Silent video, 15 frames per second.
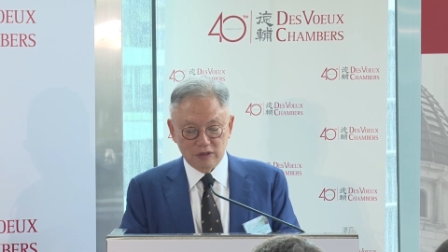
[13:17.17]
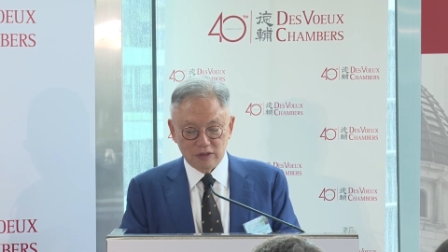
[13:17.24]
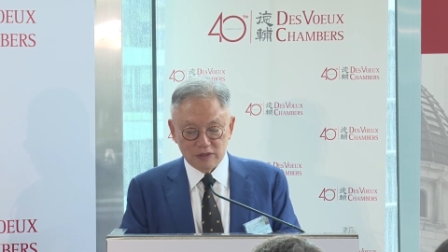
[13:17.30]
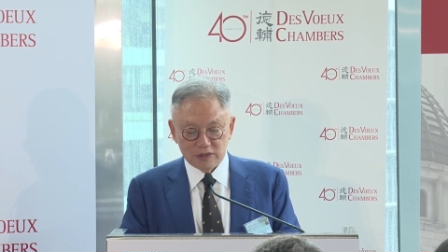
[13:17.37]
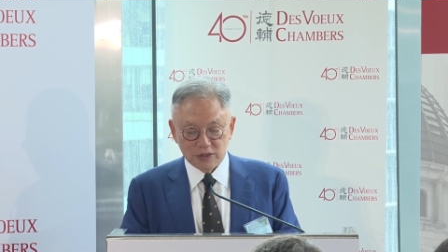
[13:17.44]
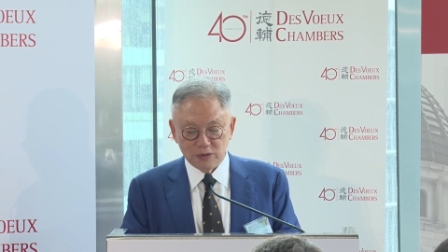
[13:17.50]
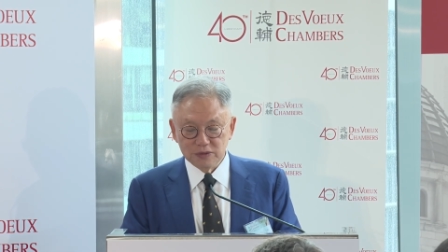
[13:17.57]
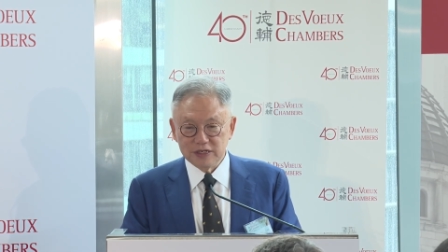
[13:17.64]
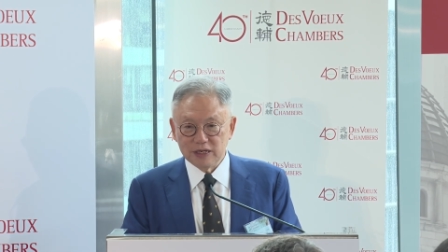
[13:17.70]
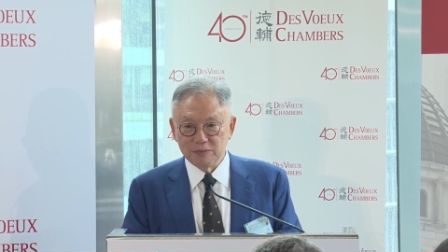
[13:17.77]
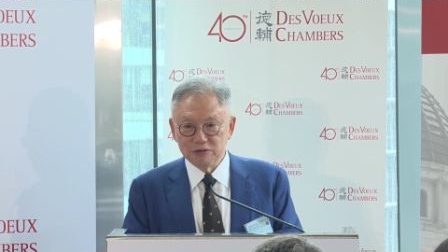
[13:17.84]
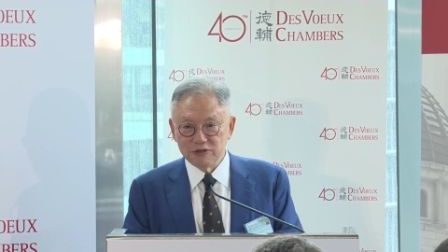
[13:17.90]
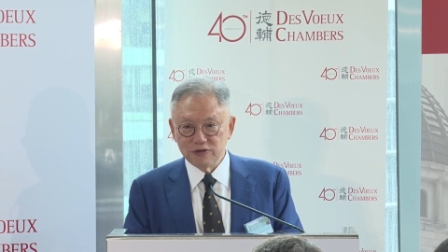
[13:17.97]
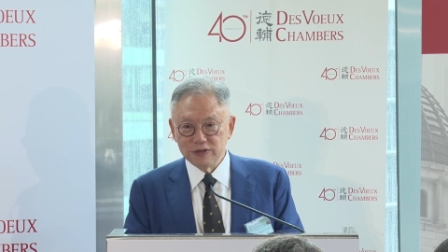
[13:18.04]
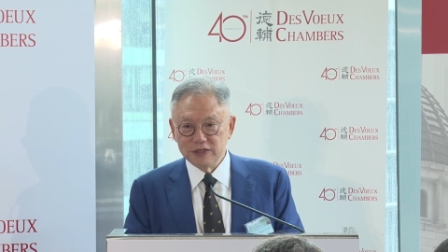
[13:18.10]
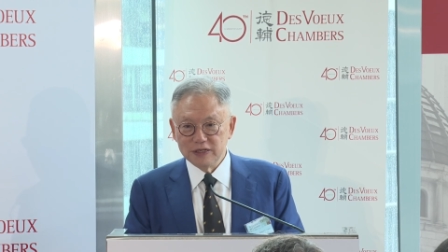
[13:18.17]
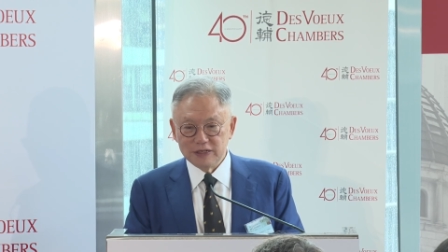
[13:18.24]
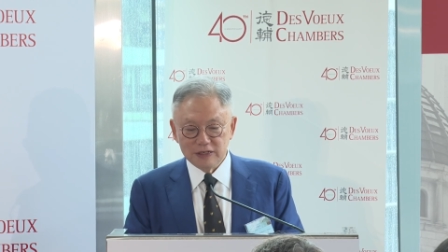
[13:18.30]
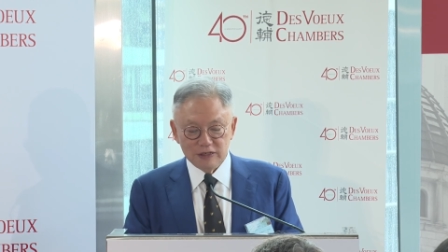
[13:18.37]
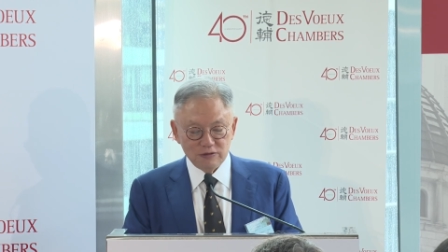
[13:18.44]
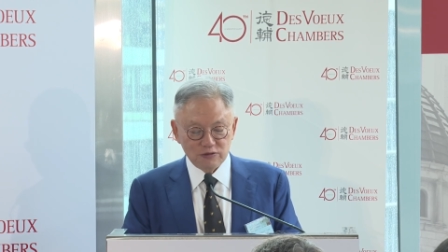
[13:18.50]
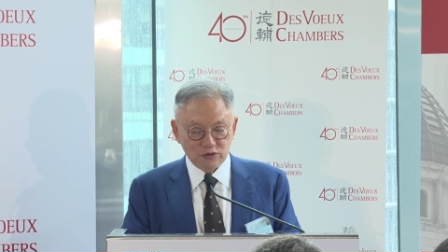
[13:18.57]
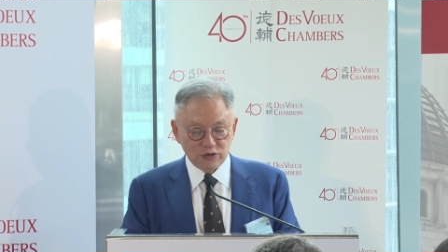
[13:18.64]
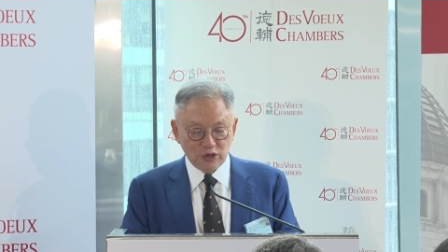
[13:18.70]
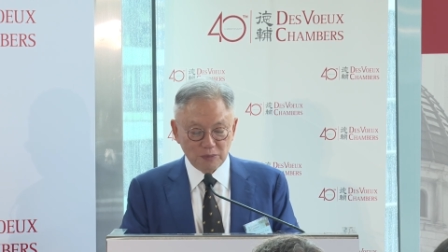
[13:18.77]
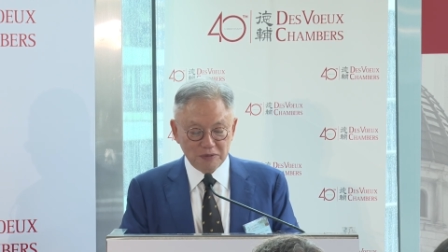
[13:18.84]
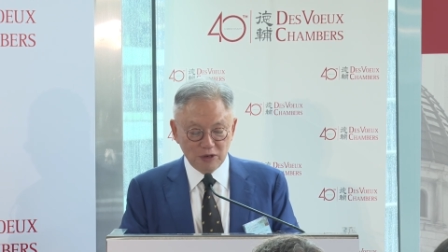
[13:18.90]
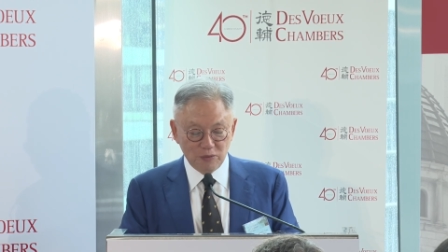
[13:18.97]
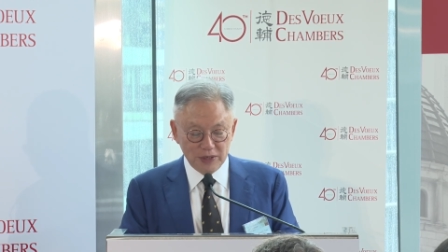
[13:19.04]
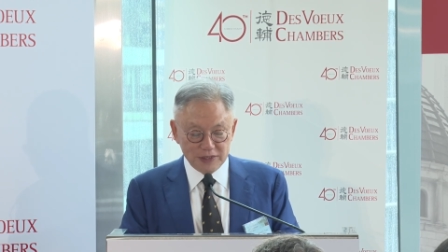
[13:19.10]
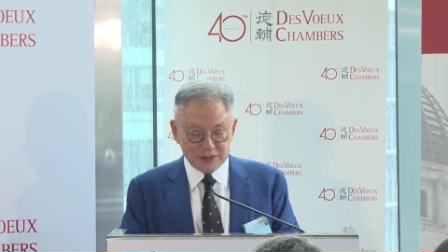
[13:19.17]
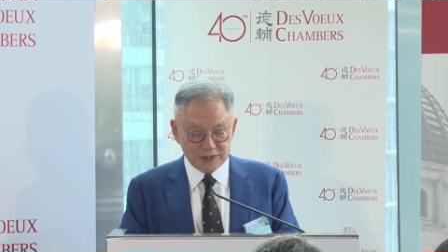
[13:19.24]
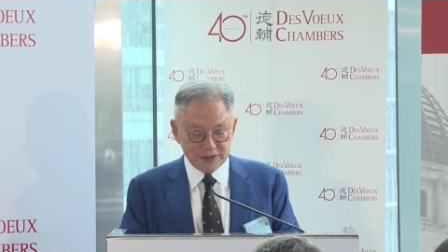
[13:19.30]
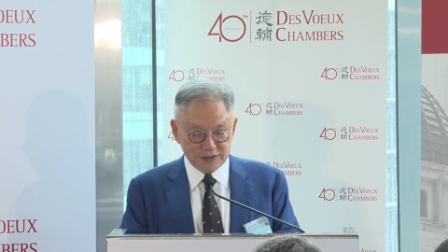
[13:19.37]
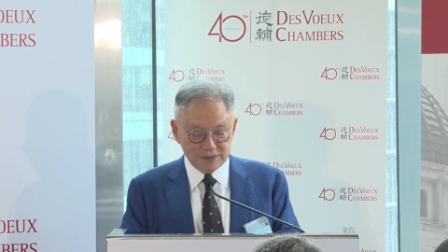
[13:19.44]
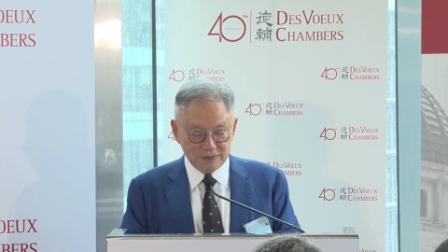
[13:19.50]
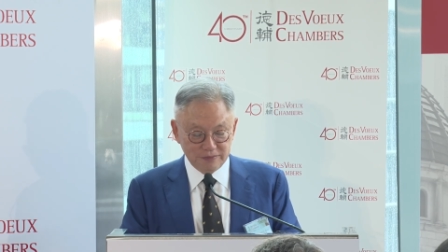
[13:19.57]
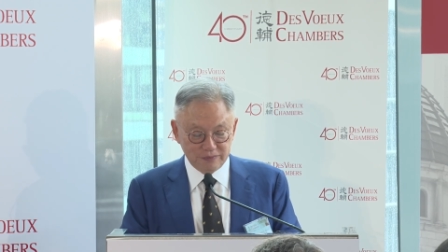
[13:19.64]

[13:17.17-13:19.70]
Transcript: so the opportunity should not be wasted.